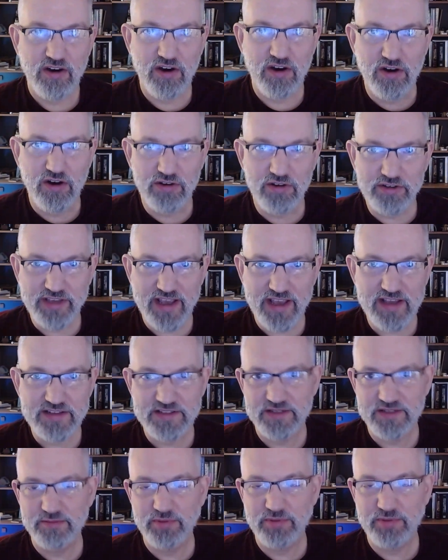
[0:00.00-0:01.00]
all
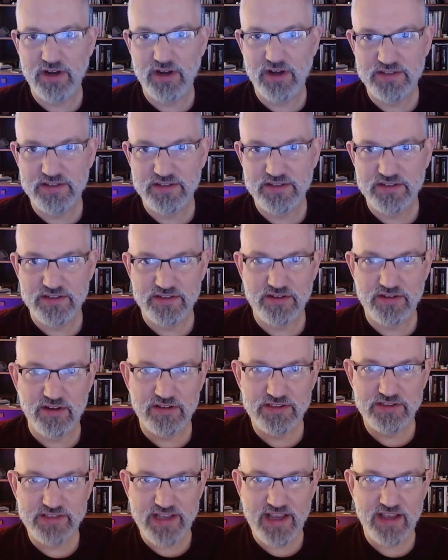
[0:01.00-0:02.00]
casting processes,
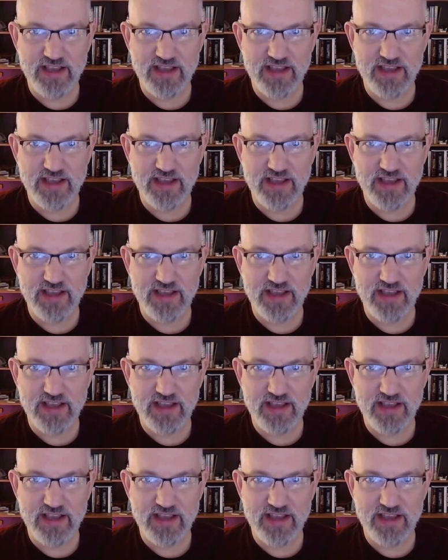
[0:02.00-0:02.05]
all